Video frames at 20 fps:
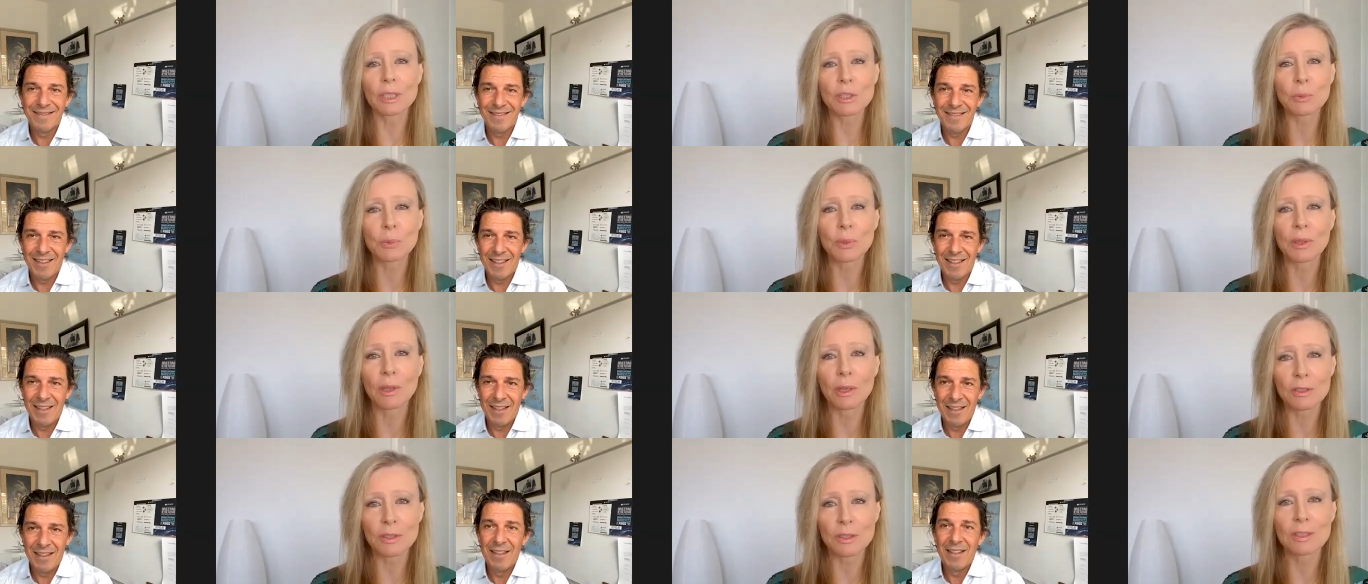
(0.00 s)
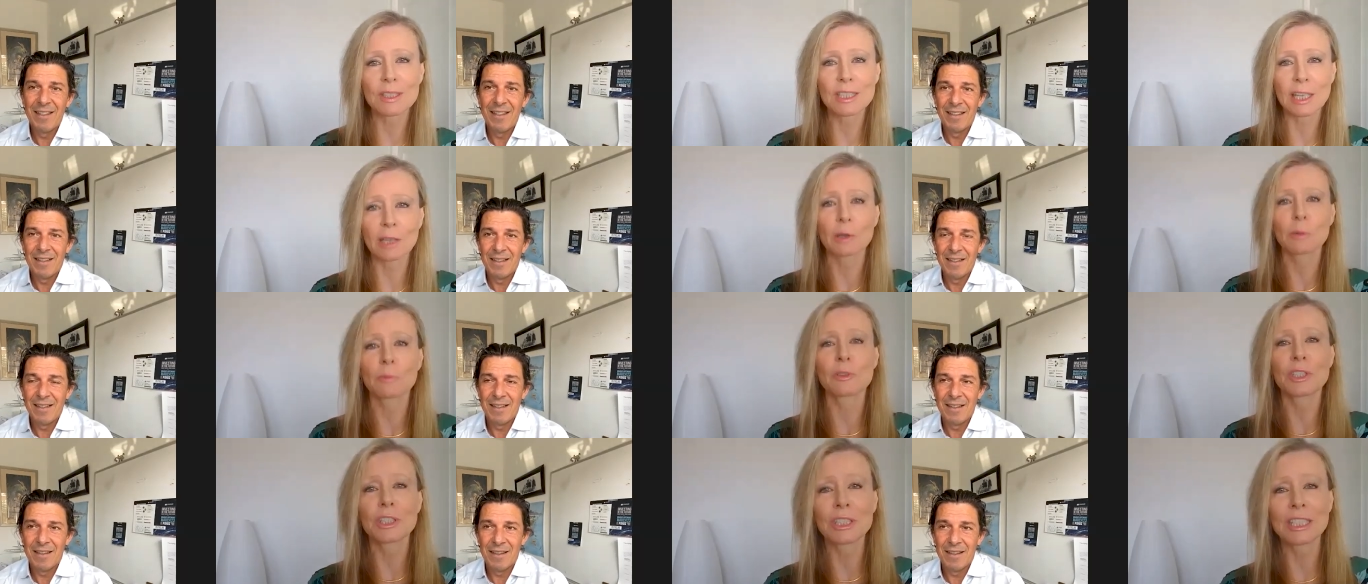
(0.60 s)
Speaker 1: this with us
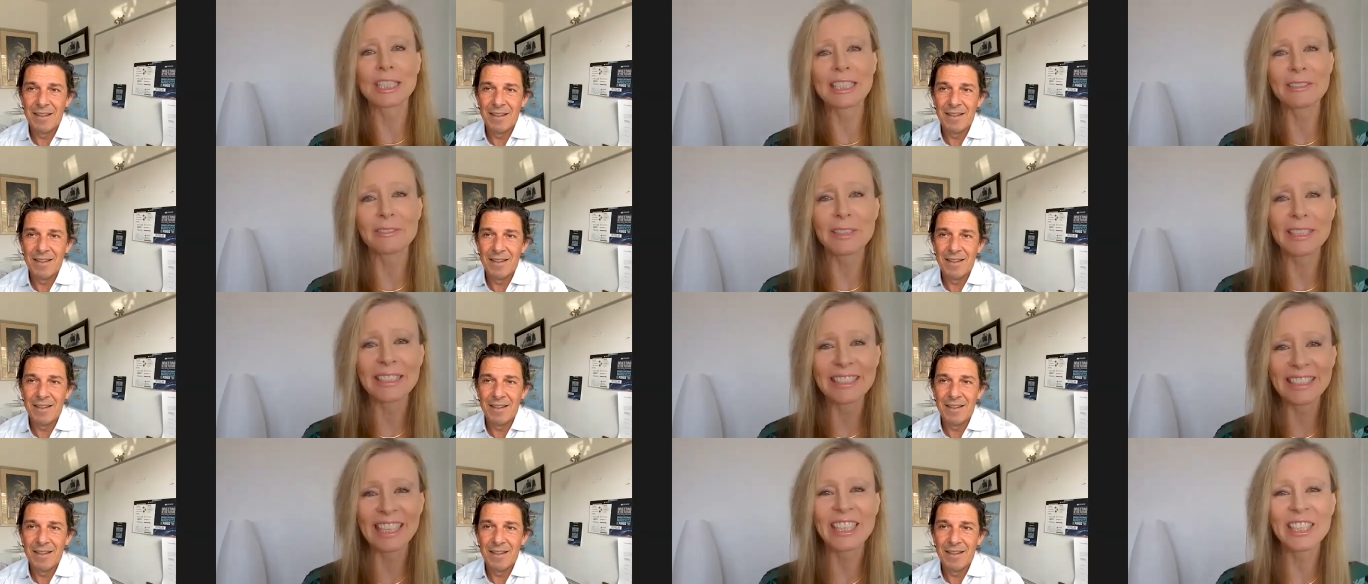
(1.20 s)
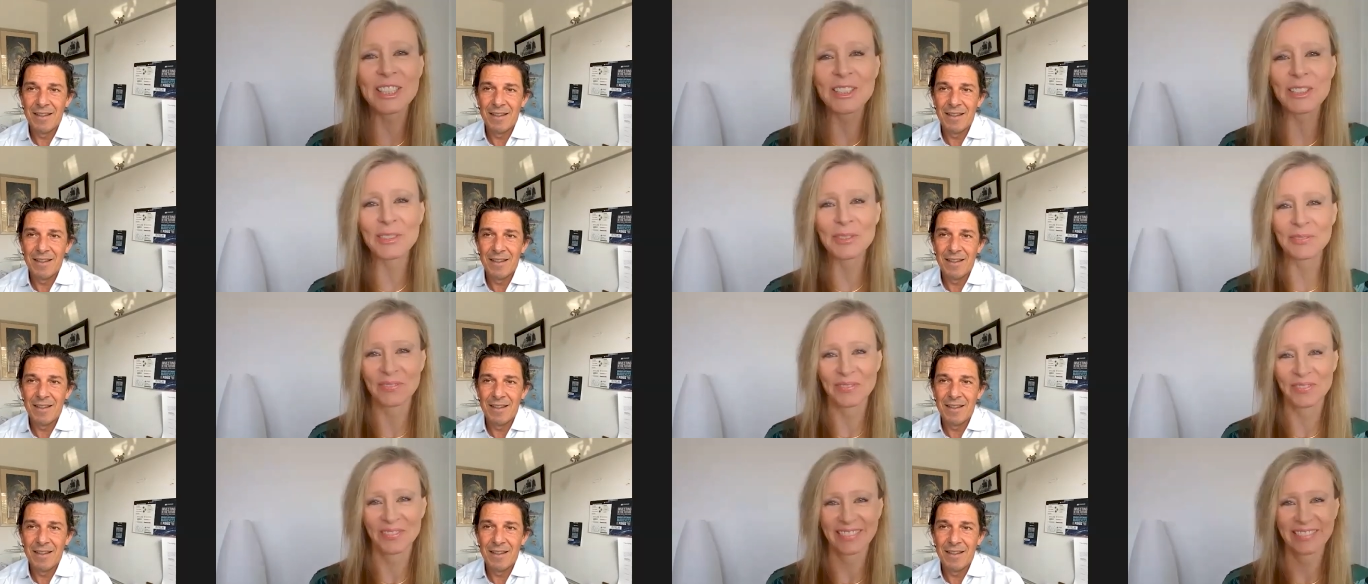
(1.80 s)
on Startup Vision TV.
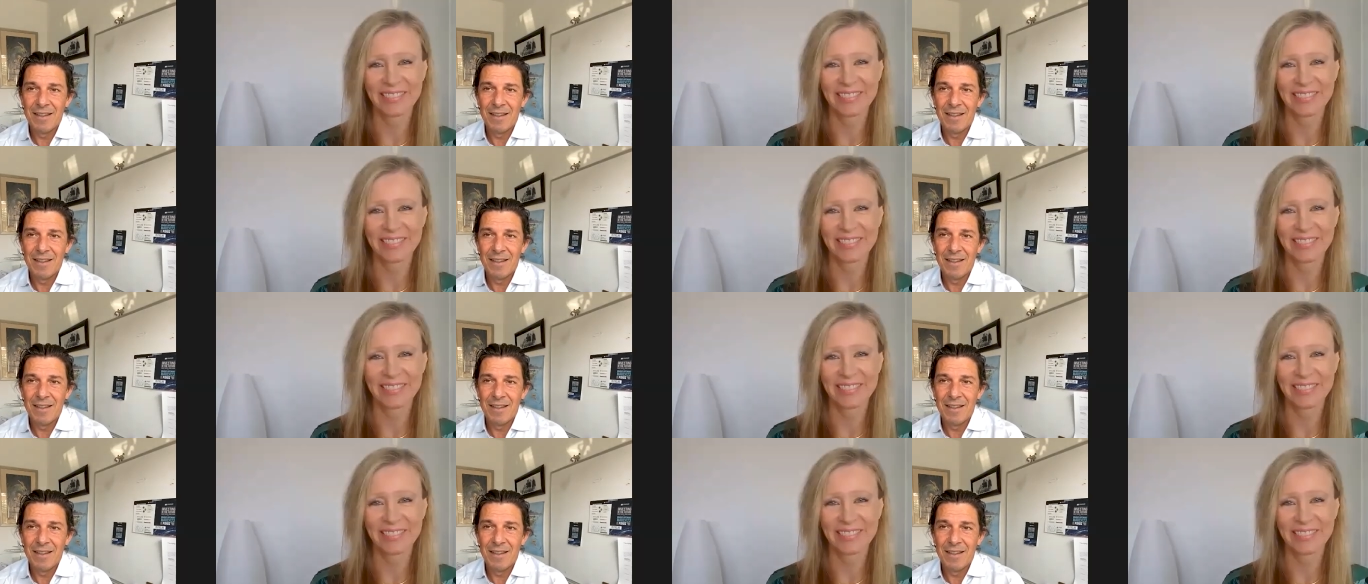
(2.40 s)
Thank you.